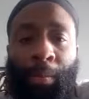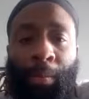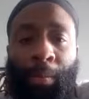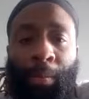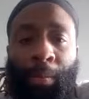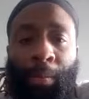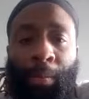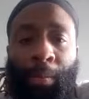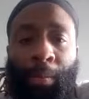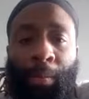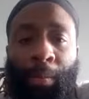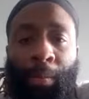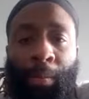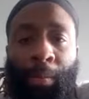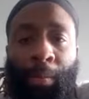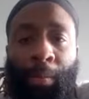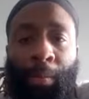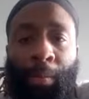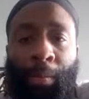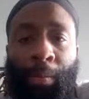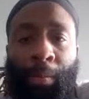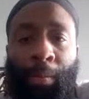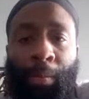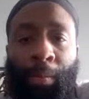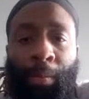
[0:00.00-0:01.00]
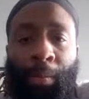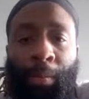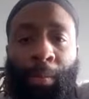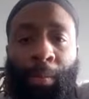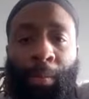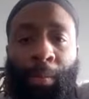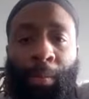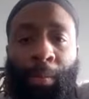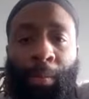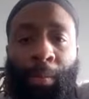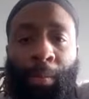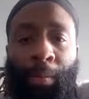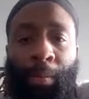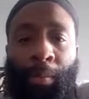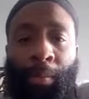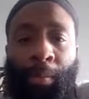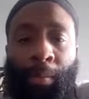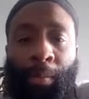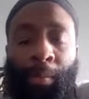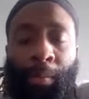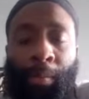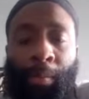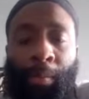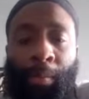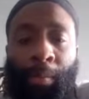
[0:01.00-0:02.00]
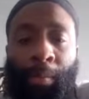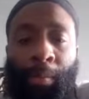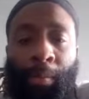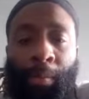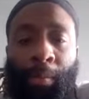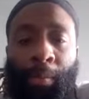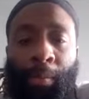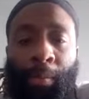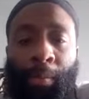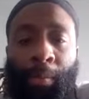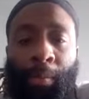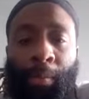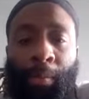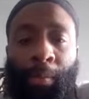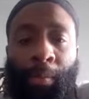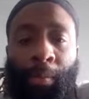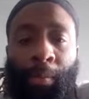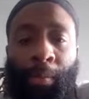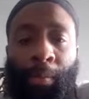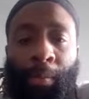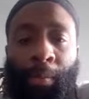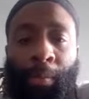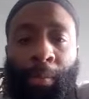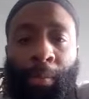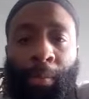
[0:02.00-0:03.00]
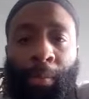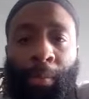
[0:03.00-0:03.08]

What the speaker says: No words are spoken by the person on screen.